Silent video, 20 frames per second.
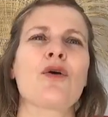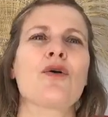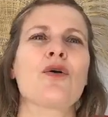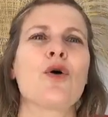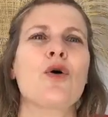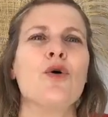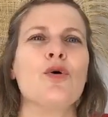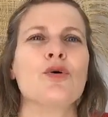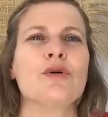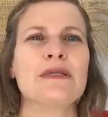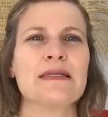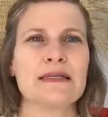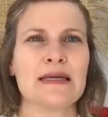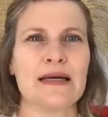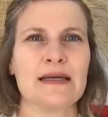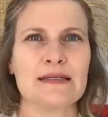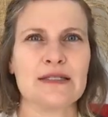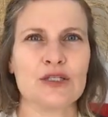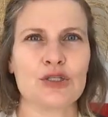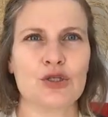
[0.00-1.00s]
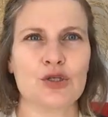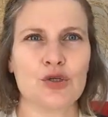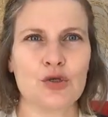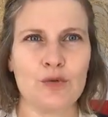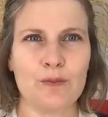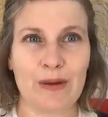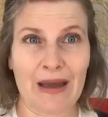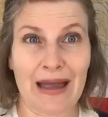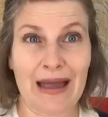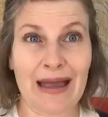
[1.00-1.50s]
caused us
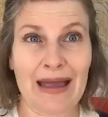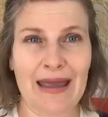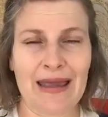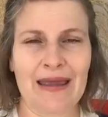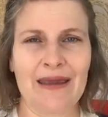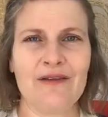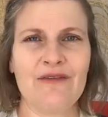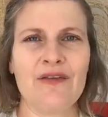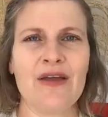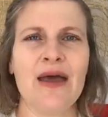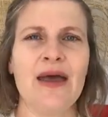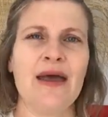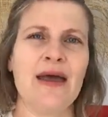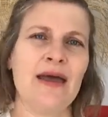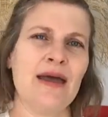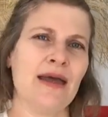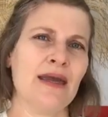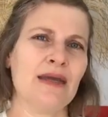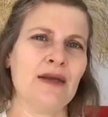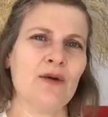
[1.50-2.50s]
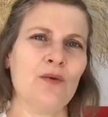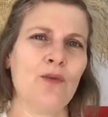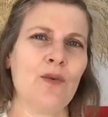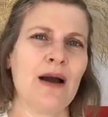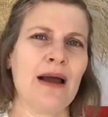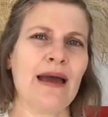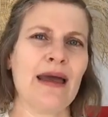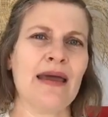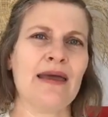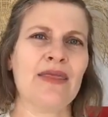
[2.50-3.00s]
to behave in a
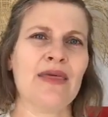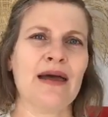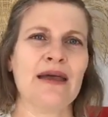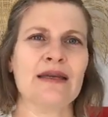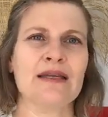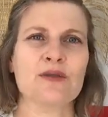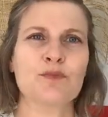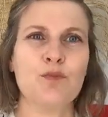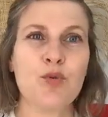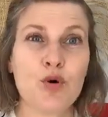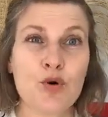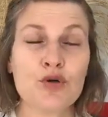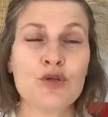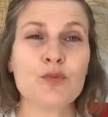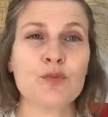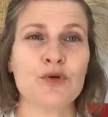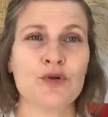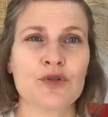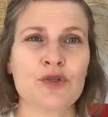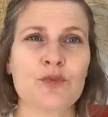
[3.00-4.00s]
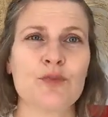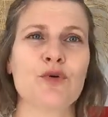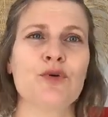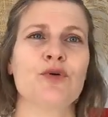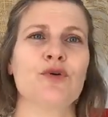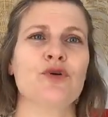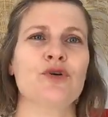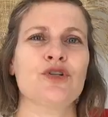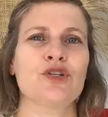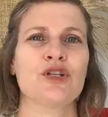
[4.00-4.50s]
way that is push, push,
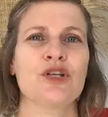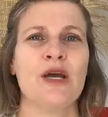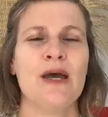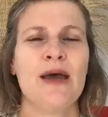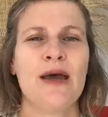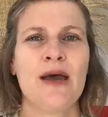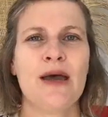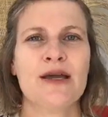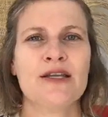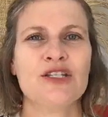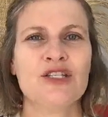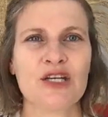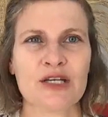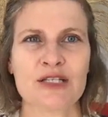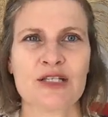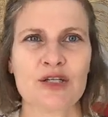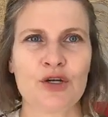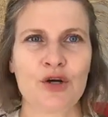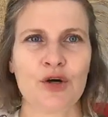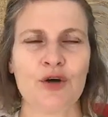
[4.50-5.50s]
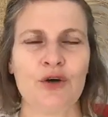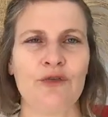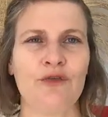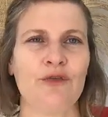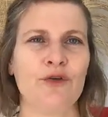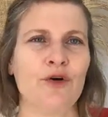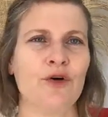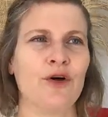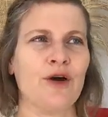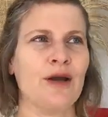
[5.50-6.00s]
push, just go
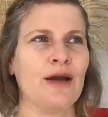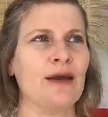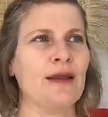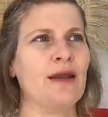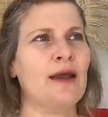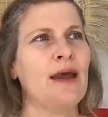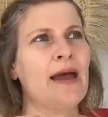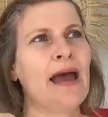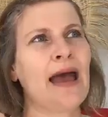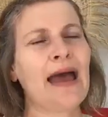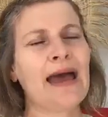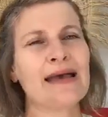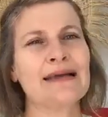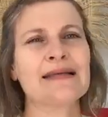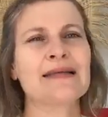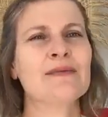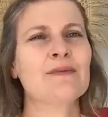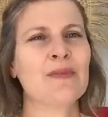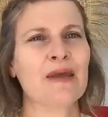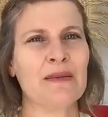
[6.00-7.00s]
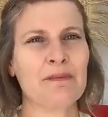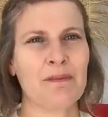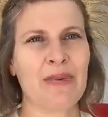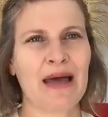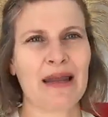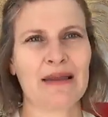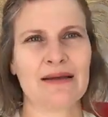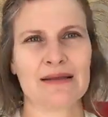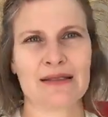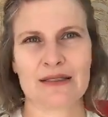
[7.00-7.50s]
for it, hasn't been
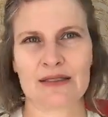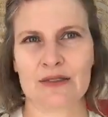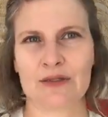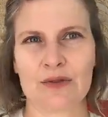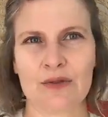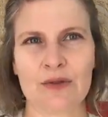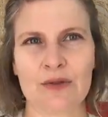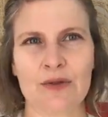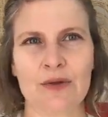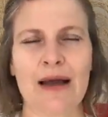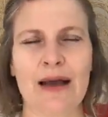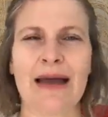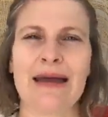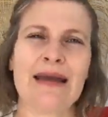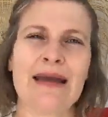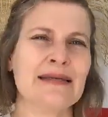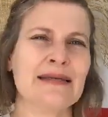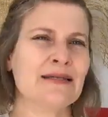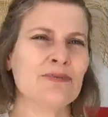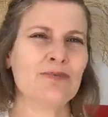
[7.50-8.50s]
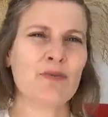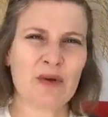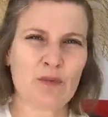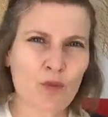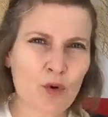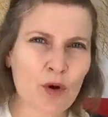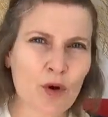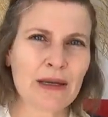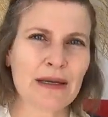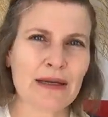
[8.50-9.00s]
balanced at all, and has
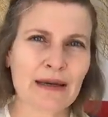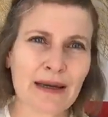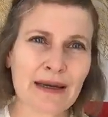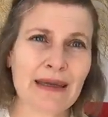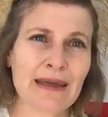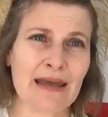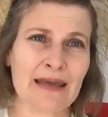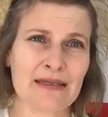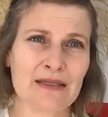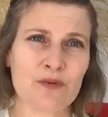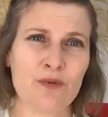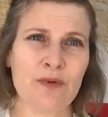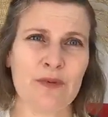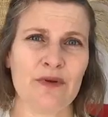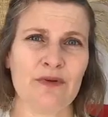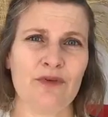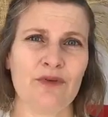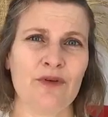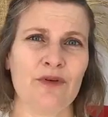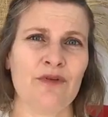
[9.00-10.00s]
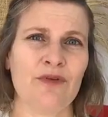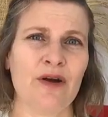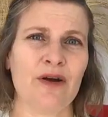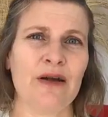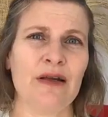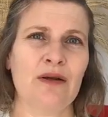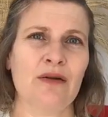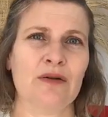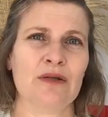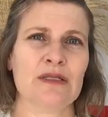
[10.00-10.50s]
been working against women for a
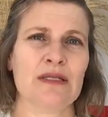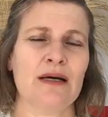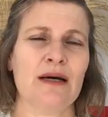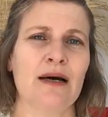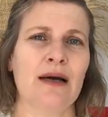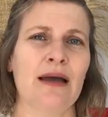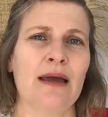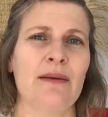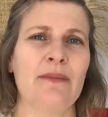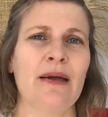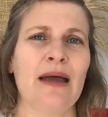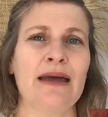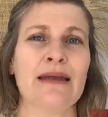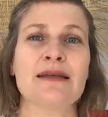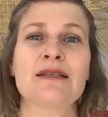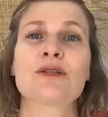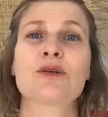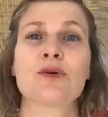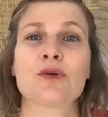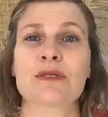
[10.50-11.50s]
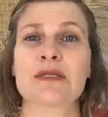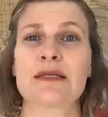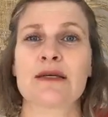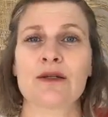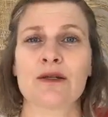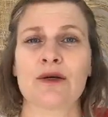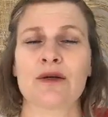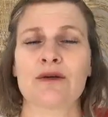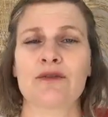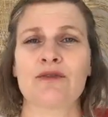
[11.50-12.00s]
very long time, and is causing
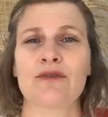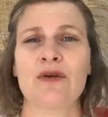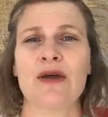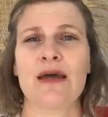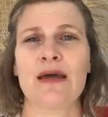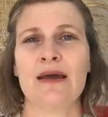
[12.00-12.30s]
a lot of